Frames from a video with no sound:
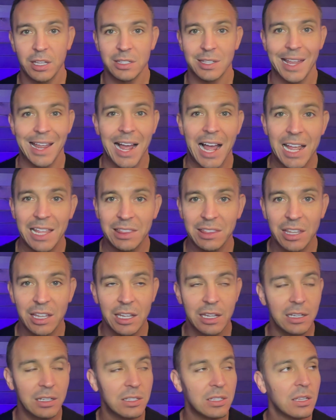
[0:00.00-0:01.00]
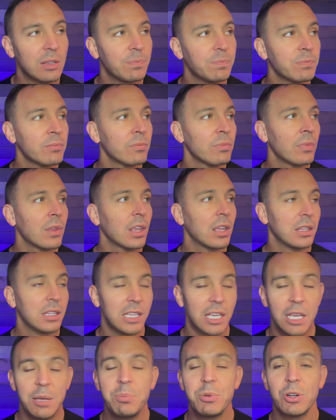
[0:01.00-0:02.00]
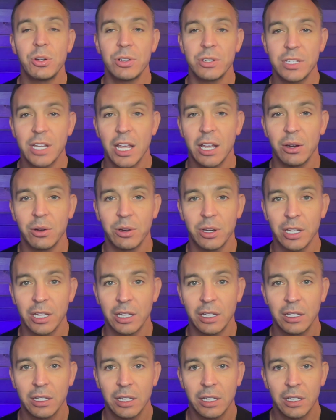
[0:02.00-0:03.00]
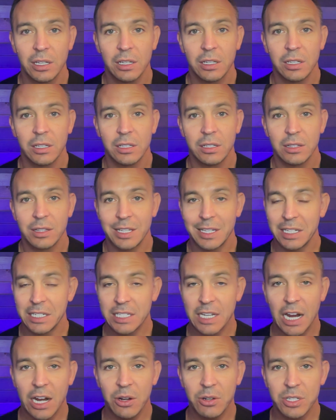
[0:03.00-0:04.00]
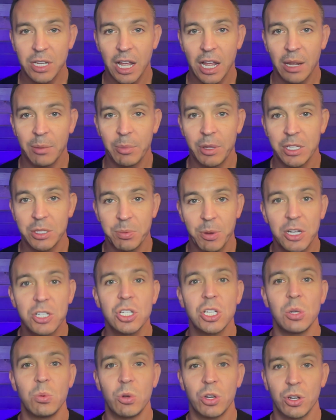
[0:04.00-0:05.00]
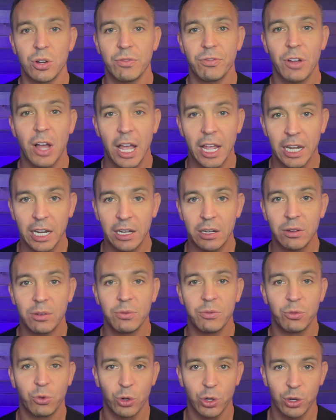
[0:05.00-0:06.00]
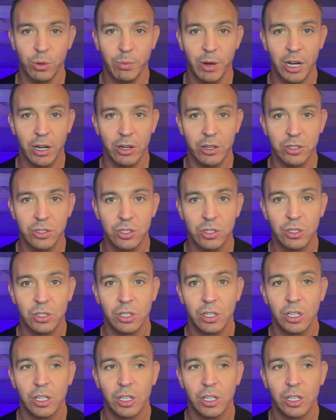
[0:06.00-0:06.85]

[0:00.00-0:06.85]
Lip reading: they hide things. Keep your integrity the entire time, especially when you're fighting for your marriage.